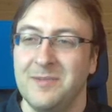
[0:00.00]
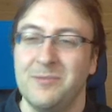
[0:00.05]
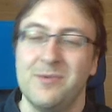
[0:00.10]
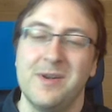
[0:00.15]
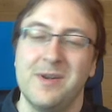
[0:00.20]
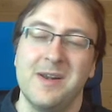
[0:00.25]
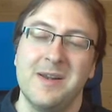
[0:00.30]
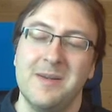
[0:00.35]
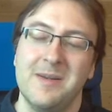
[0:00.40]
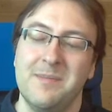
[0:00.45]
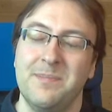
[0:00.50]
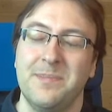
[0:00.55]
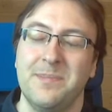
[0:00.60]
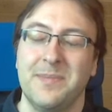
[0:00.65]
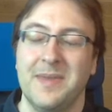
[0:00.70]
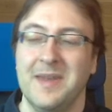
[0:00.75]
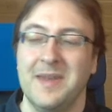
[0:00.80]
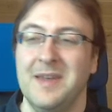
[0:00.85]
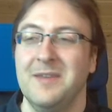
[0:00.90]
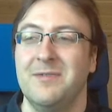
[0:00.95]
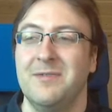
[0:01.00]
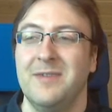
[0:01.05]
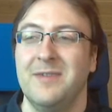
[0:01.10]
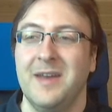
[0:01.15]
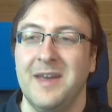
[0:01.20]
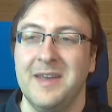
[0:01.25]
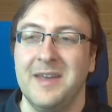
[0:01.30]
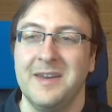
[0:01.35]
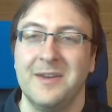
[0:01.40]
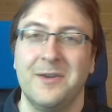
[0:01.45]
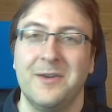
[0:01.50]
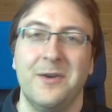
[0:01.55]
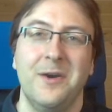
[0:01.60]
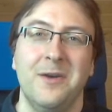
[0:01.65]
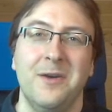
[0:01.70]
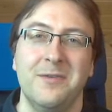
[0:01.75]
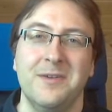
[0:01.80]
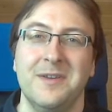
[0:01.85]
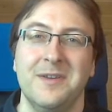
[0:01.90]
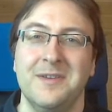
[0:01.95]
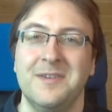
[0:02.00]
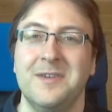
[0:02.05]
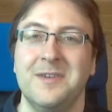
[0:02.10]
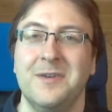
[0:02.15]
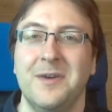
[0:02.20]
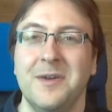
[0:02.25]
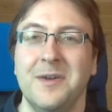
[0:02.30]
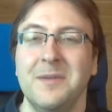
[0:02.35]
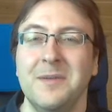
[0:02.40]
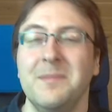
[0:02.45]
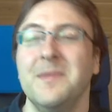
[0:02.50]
will fly in a curve and so on.